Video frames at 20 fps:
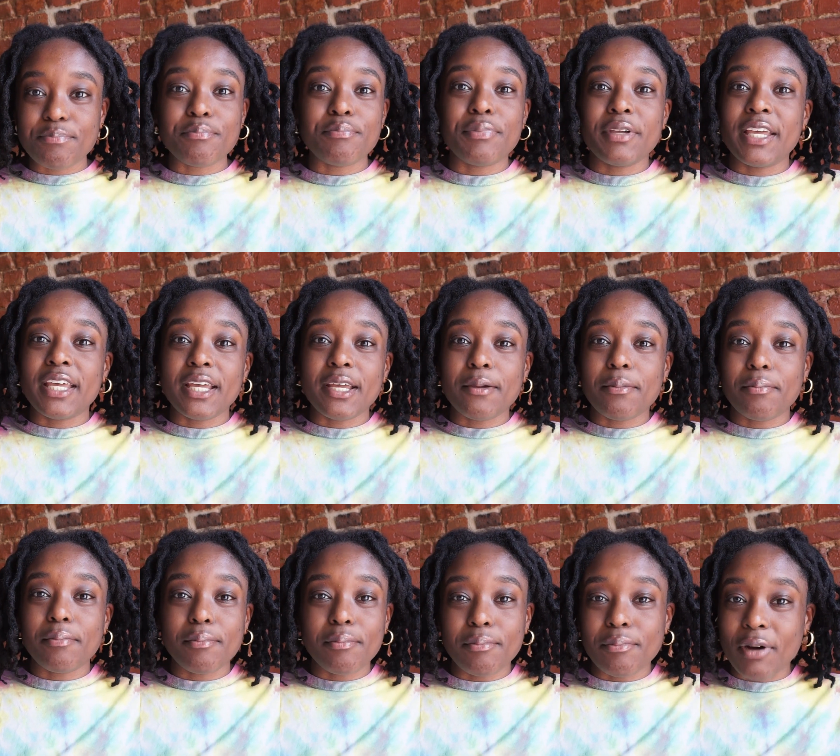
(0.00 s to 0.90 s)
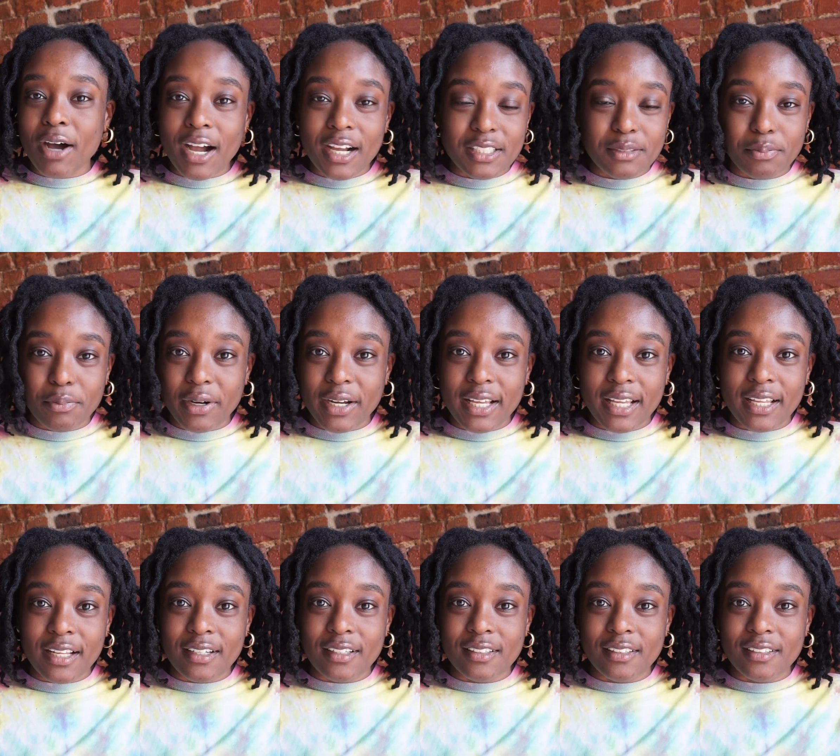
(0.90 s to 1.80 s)
big box
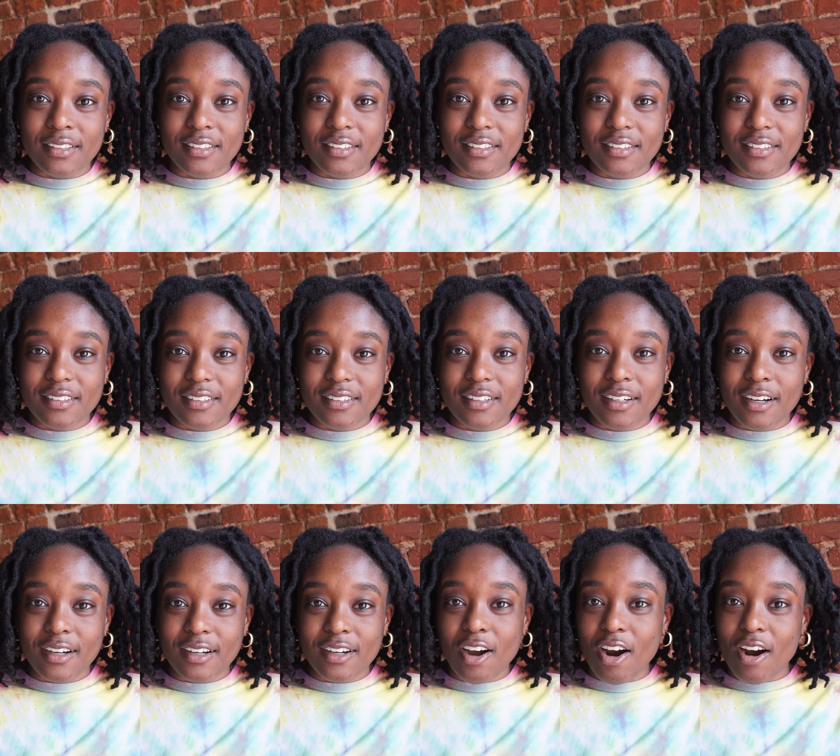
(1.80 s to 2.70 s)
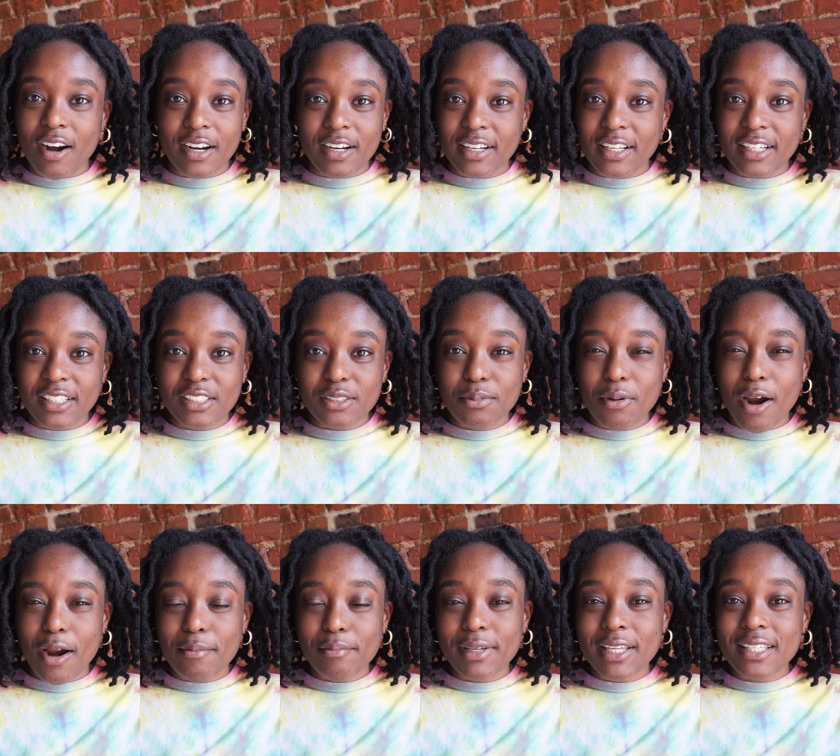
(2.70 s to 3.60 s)
brand gardening
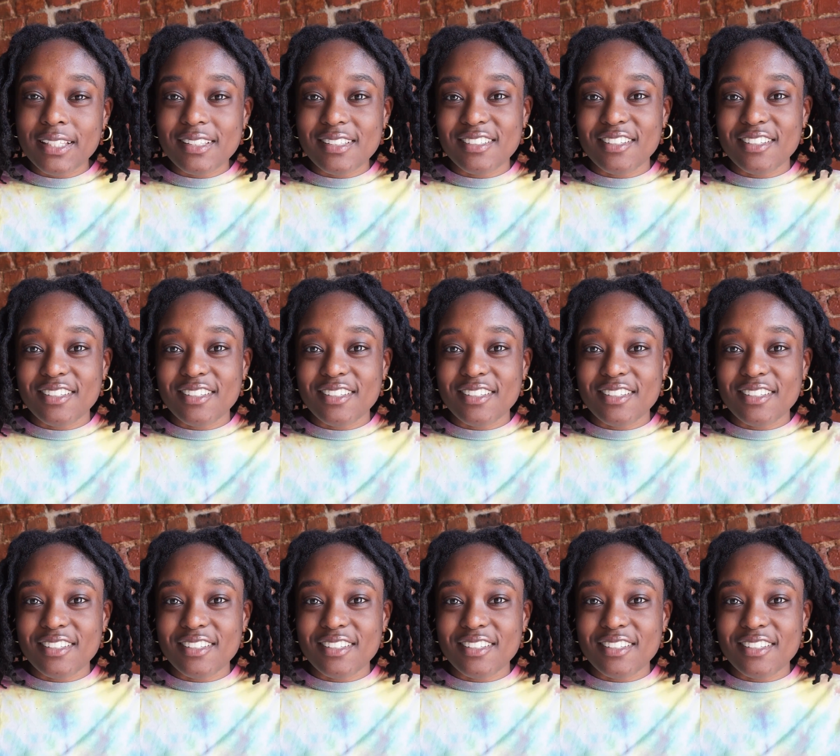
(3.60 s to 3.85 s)
department.